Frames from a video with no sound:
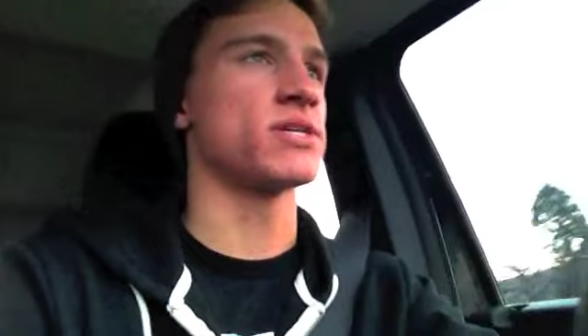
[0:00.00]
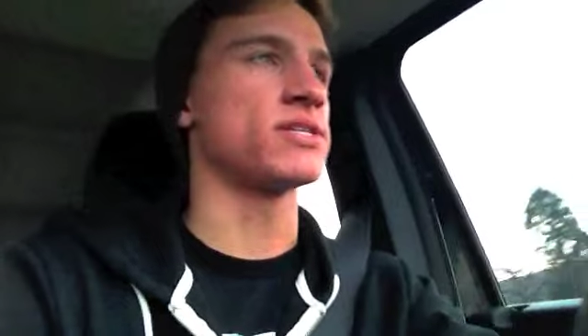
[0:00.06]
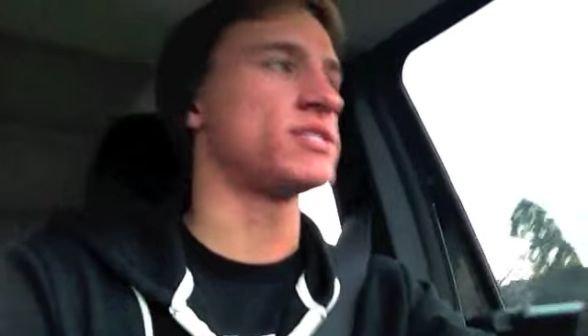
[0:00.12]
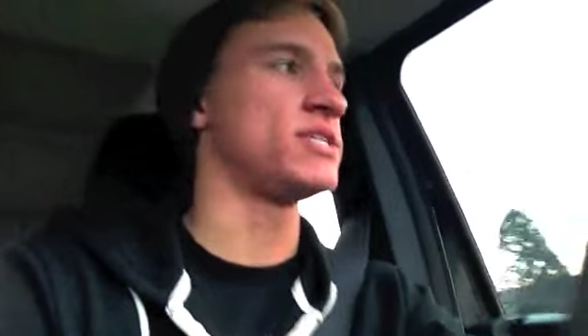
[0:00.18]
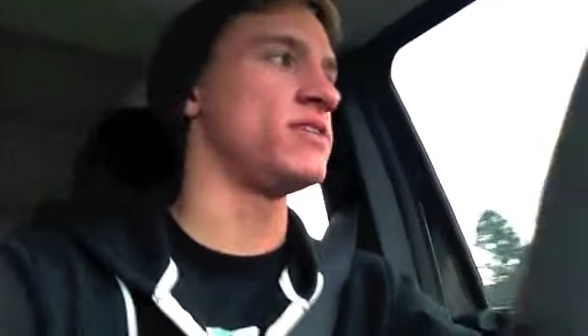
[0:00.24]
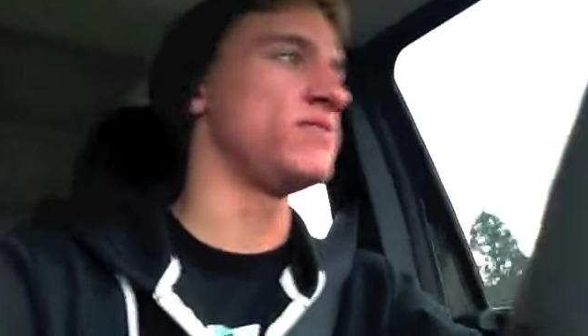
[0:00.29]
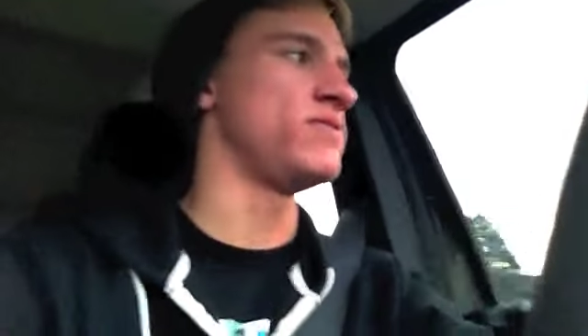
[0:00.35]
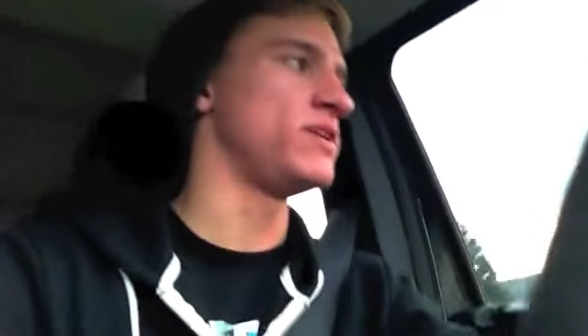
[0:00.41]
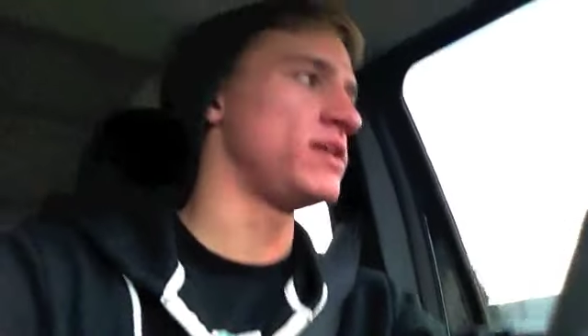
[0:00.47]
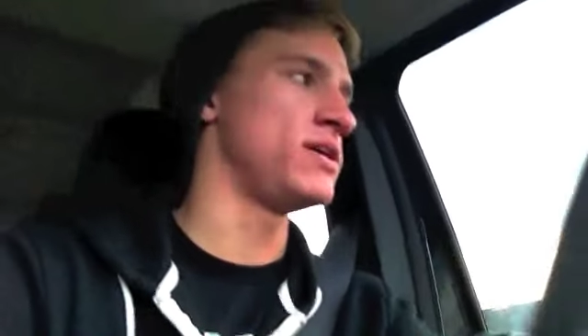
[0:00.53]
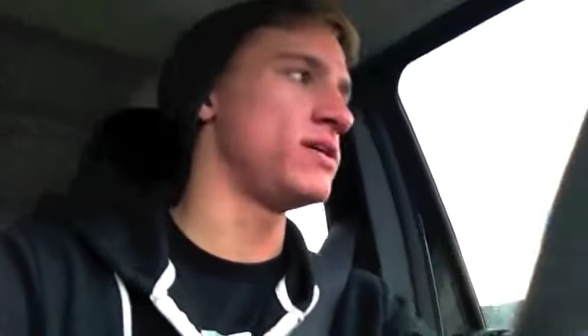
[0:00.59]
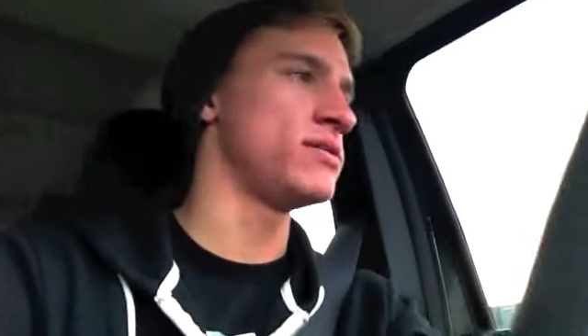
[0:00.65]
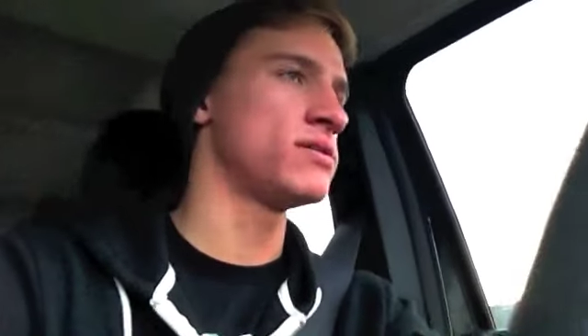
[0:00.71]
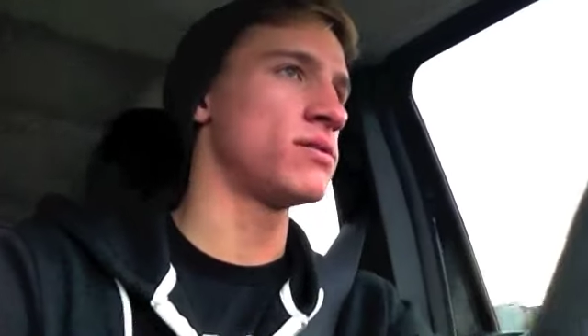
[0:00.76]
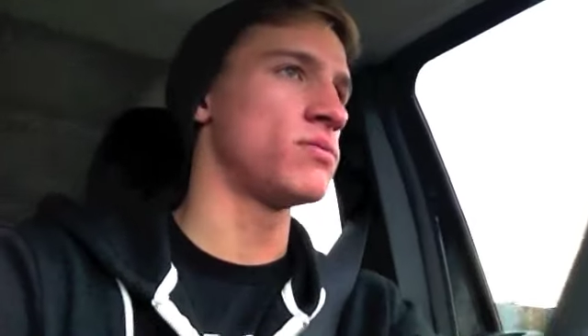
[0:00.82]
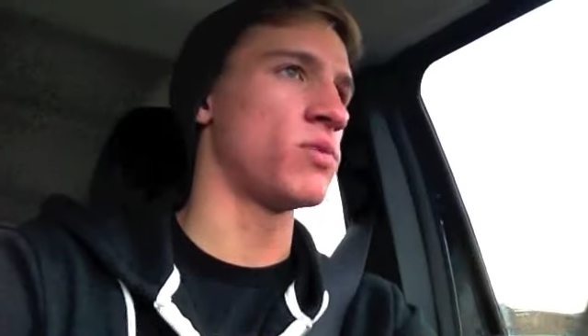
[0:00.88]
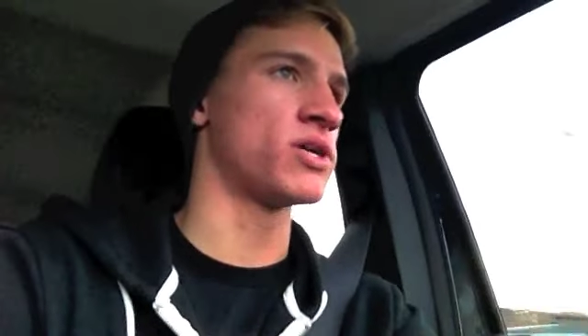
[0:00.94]
on
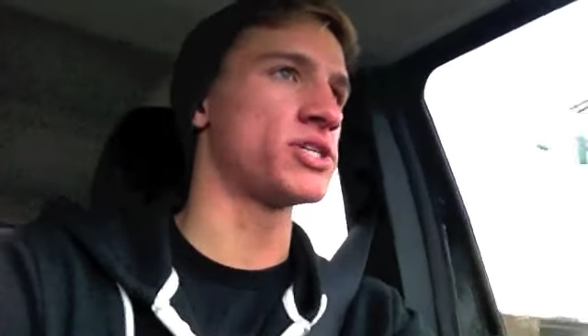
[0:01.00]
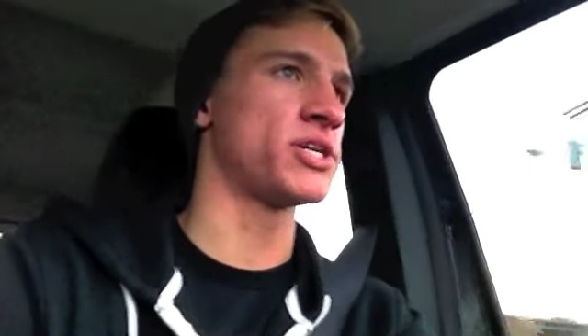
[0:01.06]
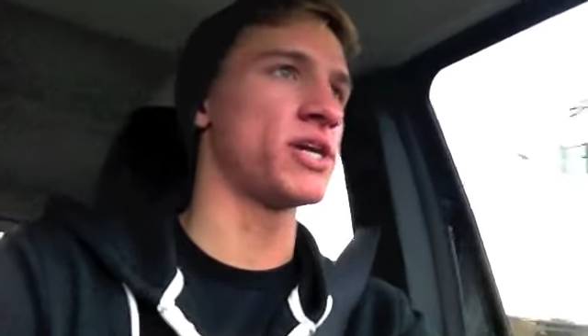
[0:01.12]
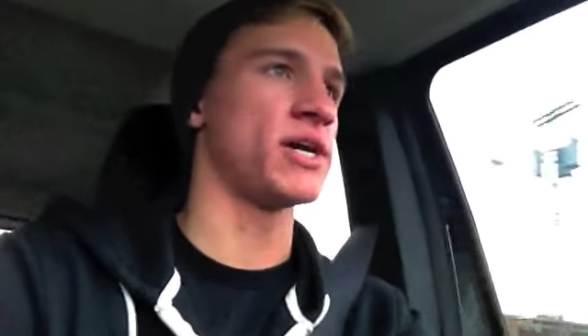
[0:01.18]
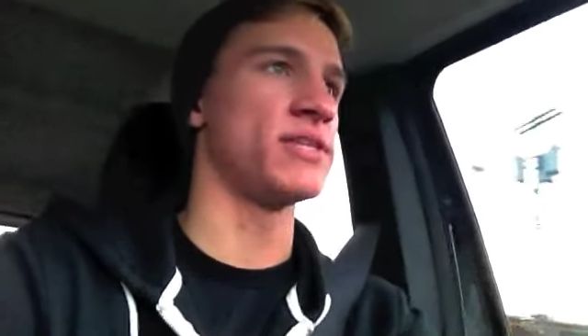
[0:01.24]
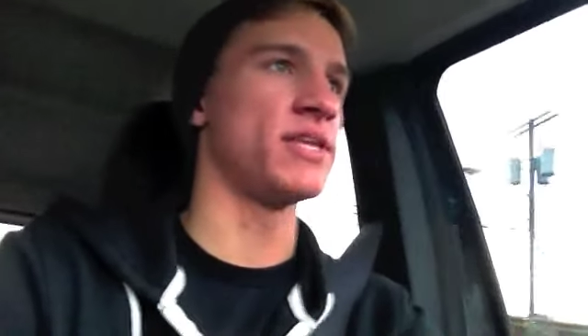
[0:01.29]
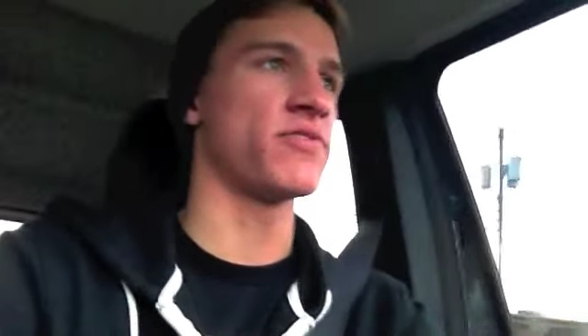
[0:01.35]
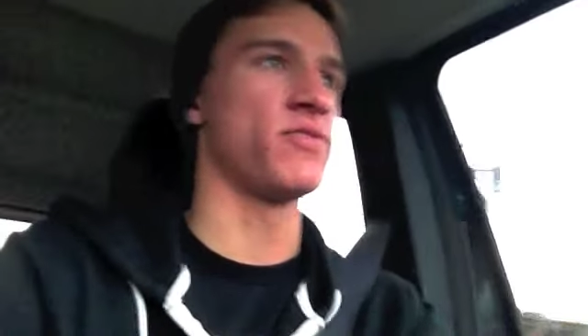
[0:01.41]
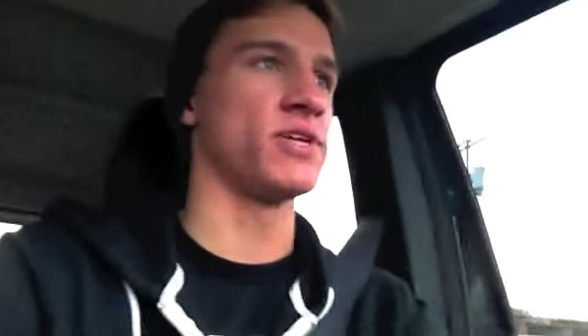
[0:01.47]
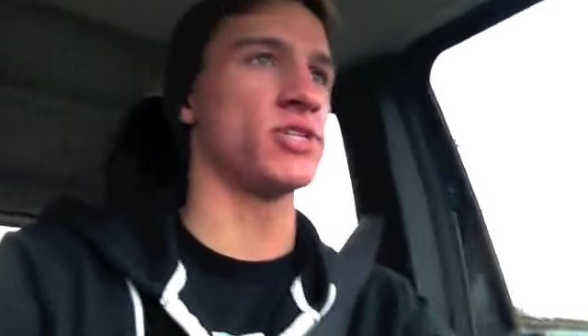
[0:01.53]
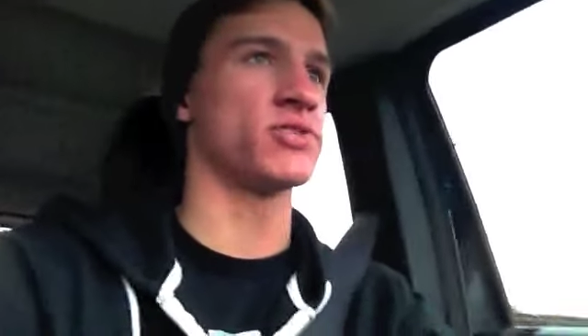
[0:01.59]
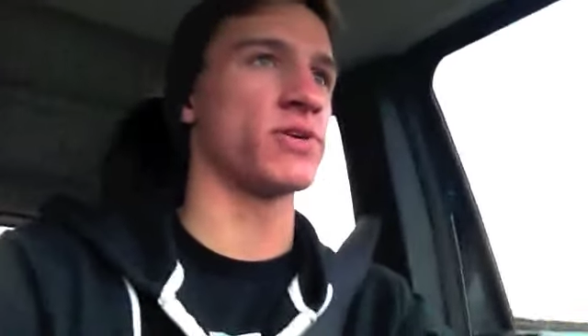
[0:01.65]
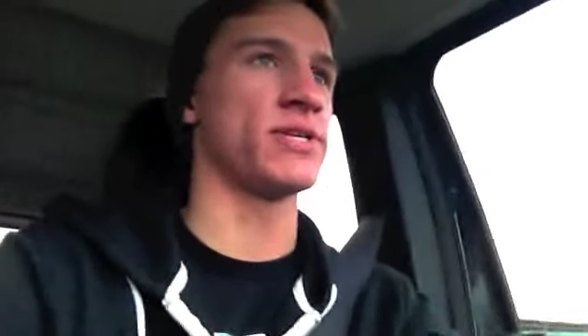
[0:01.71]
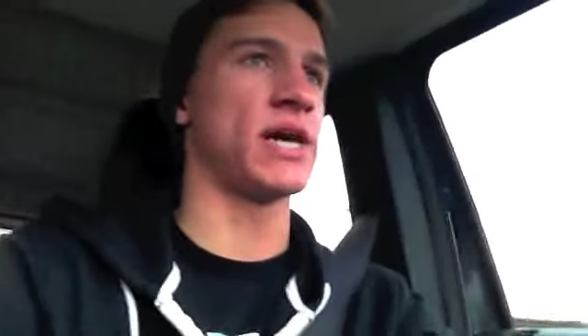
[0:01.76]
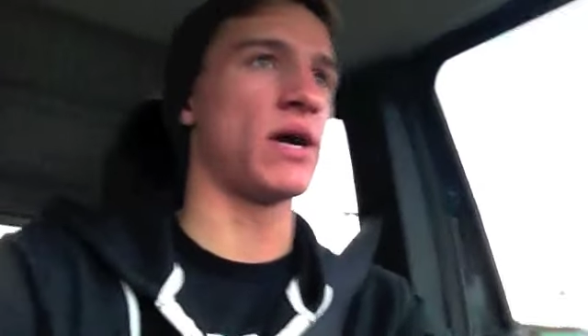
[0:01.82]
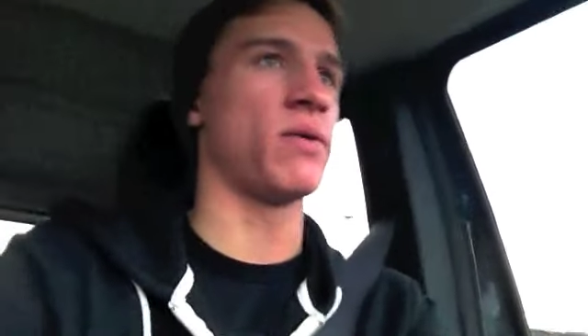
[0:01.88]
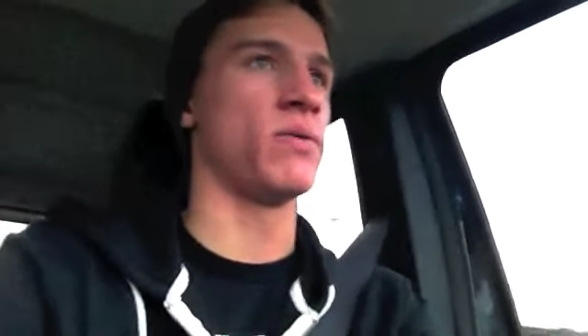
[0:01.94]
TV. I'm watching it on Netflix
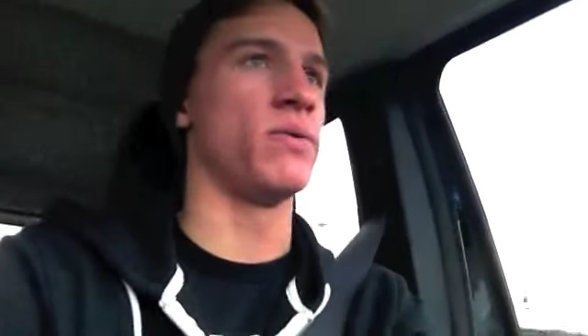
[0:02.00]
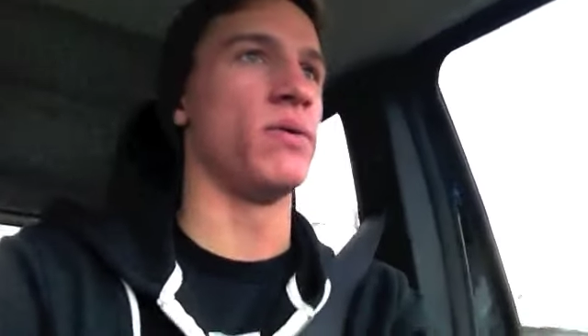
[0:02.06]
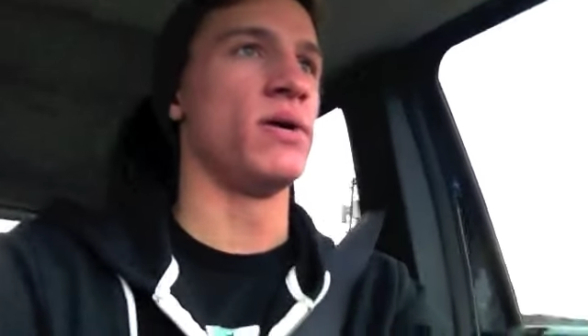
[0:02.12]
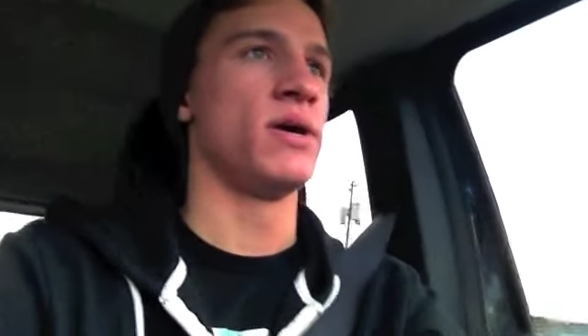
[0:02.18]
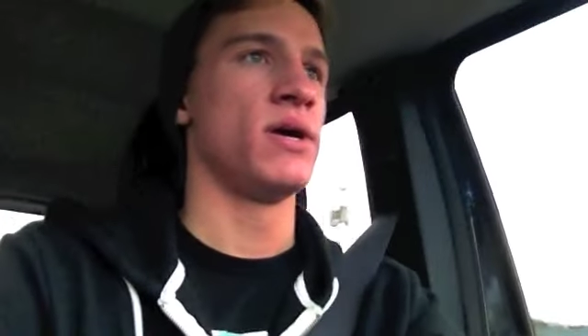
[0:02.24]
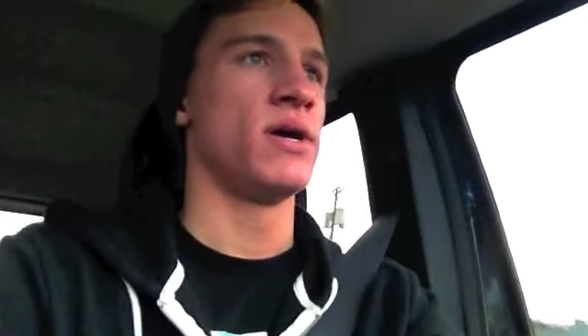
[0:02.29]
right now.